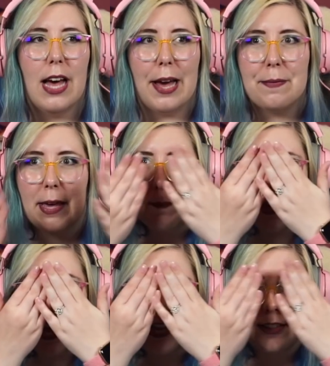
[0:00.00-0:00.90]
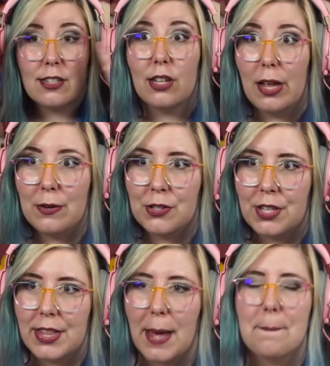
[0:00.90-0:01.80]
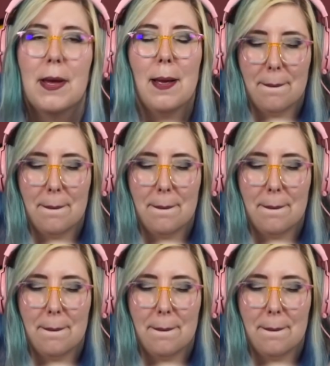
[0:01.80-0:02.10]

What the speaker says: I've kept my eyes closed to them.